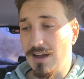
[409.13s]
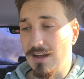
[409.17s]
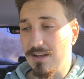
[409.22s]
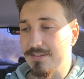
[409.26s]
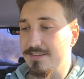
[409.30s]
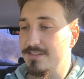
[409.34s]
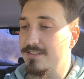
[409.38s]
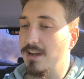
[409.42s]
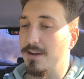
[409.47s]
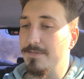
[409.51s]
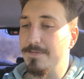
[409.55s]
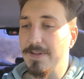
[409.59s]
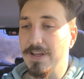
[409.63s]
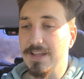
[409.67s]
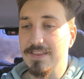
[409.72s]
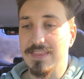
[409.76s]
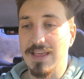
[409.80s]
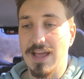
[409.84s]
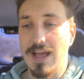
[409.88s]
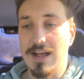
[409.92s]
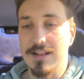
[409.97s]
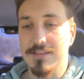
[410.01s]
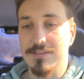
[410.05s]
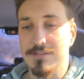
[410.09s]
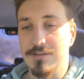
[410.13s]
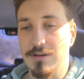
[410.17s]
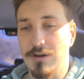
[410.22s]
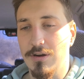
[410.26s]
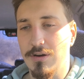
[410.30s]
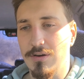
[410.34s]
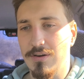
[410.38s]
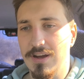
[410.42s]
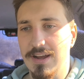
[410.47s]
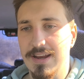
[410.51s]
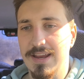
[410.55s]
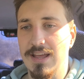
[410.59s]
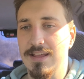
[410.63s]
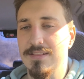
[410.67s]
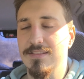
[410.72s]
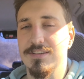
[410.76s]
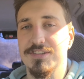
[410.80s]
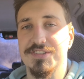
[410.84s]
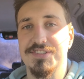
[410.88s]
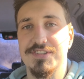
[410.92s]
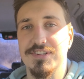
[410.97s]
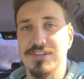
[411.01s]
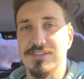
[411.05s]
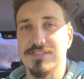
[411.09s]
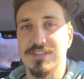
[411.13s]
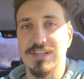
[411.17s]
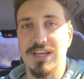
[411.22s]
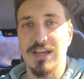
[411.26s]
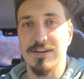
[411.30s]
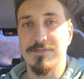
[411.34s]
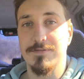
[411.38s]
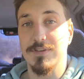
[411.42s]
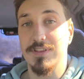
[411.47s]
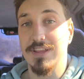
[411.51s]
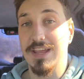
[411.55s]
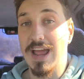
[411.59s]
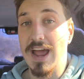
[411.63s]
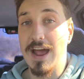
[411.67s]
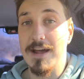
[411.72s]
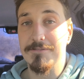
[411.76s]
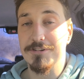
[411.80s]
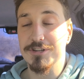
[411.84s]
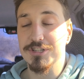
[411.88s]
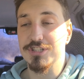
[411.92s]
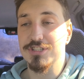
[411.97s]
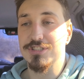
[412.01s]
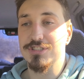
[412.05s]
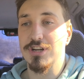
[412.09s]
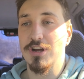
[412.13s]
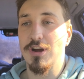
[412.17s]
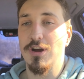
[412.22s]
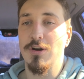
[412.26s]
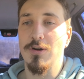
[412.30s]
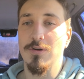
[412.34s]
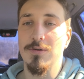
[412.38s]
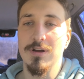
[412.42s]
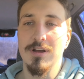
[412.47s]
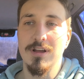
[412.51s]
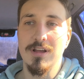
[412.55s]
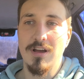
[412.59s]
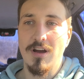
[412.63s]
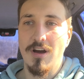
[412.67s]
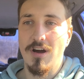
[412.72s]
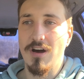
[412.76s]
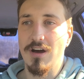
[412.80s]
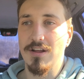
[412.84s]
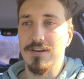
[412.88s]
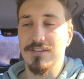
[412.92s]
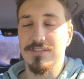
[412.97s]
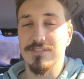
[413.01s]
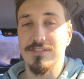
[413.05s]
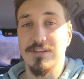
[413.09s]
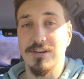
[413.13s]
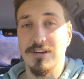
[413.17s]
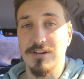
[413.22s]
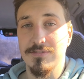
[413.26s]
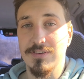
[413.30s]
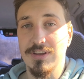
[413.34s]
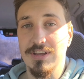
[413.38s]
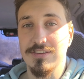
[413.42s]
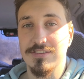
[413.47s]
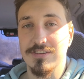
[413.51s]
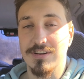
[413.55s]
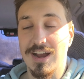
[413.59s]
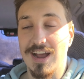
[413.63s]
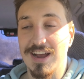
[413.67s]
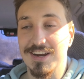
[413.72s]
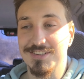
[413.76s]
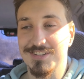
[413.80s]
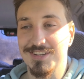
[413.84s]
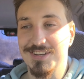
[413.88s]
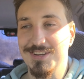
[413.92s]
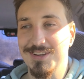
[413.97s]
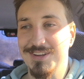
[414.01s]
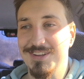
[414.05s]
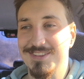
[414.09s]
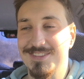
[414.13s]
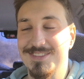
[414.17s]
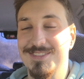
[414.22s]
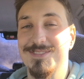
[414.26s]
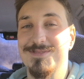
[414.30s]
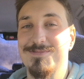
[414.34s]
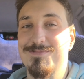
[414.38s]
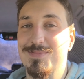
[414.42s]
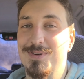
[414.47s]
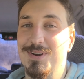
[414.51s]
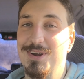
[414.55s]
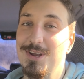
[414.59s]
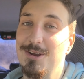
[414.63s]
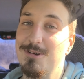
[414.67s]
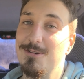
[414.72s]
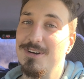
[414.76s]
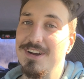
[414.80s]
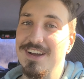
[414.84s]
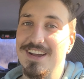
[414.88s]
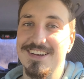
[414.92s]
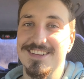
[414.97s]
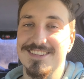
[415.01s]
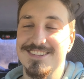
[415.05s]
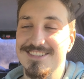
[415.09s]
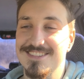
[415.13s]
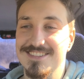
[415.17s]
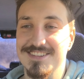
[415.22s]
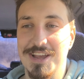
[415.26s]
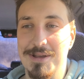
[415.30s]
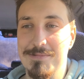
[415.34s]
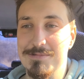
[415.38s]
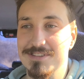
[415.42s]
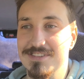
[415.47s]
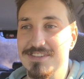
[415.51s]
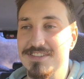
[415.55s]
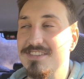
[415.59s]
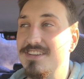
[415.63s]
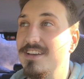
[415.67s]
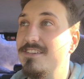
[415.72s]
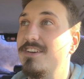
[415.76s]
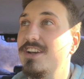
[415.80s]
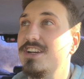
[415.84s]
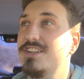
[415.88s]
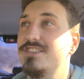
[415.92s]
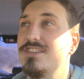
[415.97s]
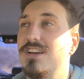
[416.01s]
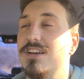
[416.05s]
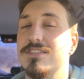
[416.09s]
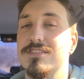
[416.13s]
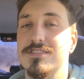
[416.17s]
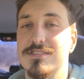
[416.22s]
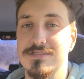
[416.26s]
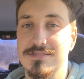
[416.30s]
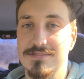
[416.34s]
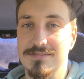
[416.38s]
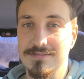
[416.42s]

Stuff like that. So again, this just like for the average Joe. Honda CRVs are actually pretty quick. It's the same as the Civic, just